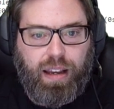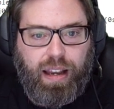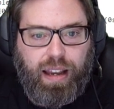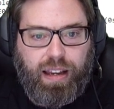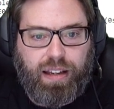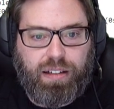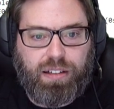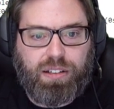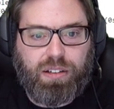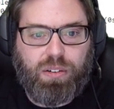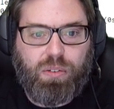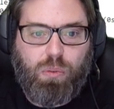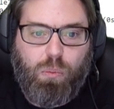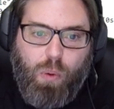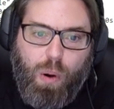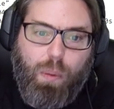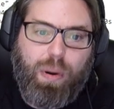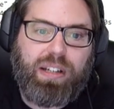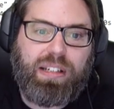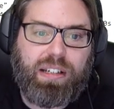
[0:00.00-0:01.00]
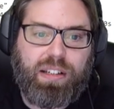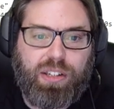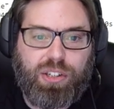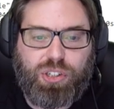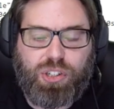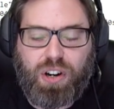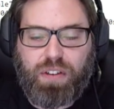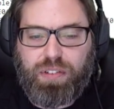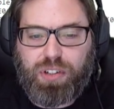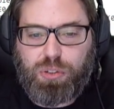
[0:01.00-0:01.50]
And when we did
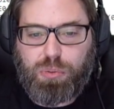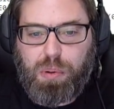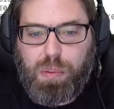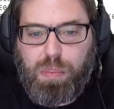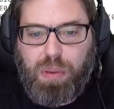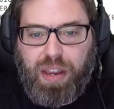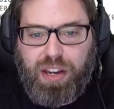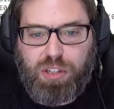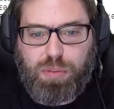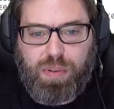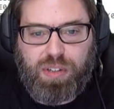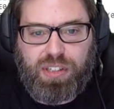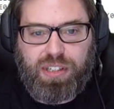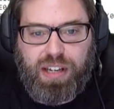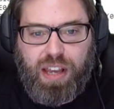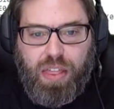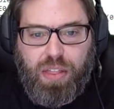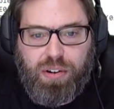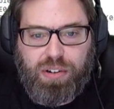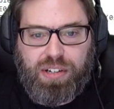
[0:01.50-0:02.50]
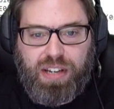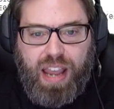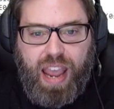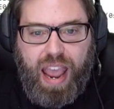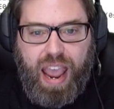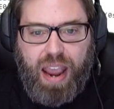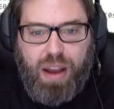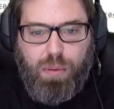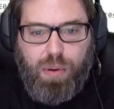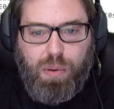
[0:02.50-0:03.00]
the service replacements the other
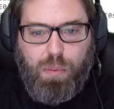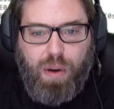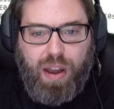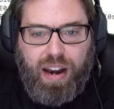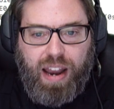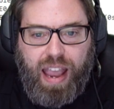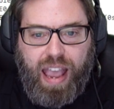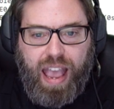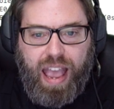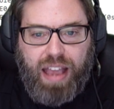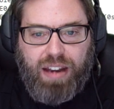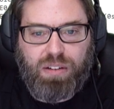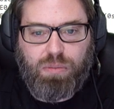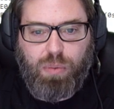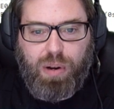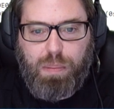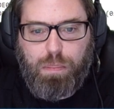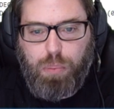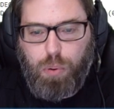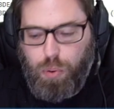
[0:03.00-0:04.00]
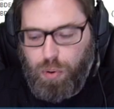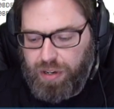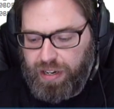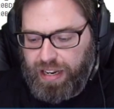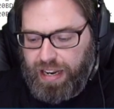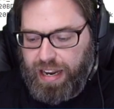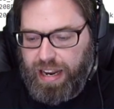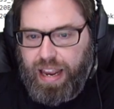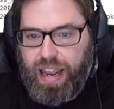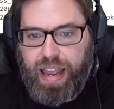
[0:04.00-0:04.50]
day, we went ahead and we
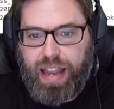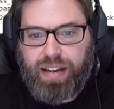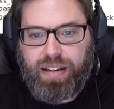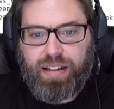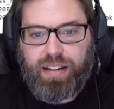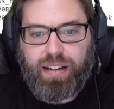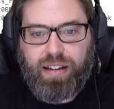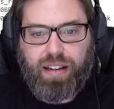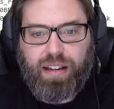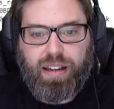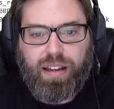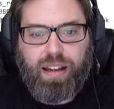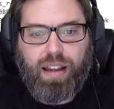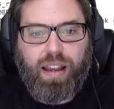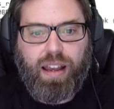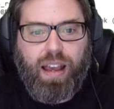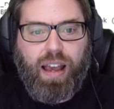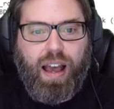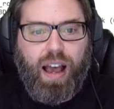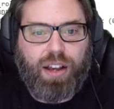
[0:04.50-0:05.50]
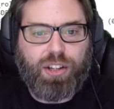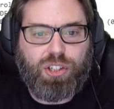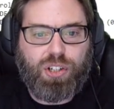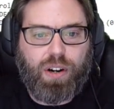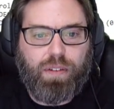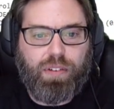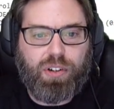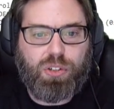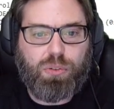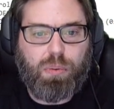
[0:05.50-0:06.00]
put in a
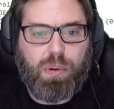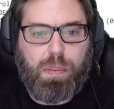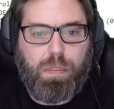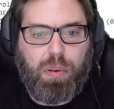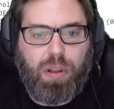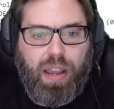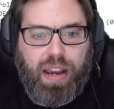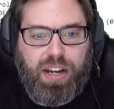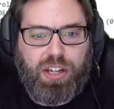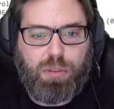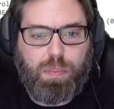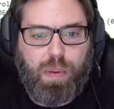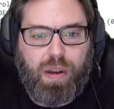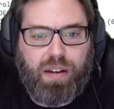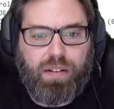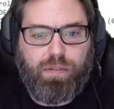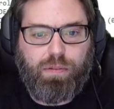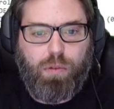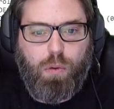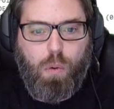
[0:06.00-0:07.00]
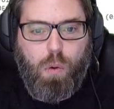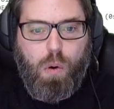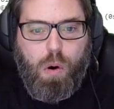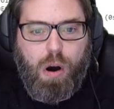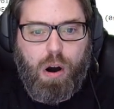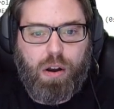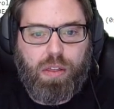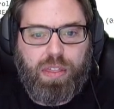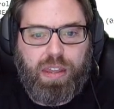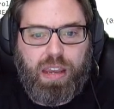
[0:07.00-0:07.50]
service replacement
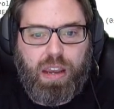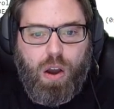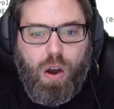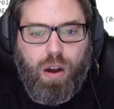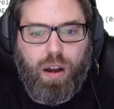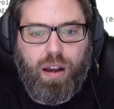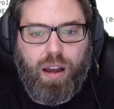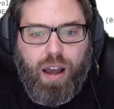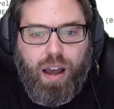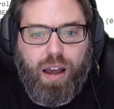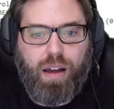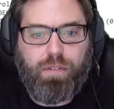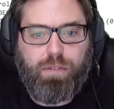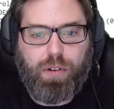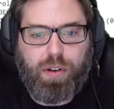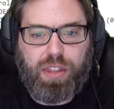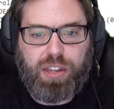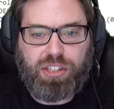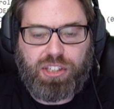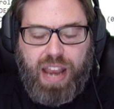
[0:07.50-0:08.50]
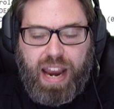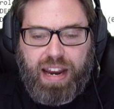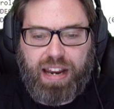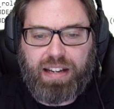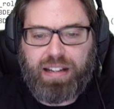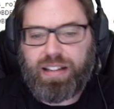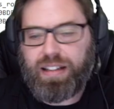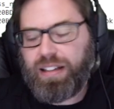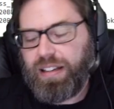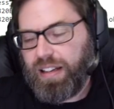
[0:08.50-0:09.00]
for the
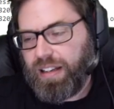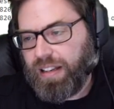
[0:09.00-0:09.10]
second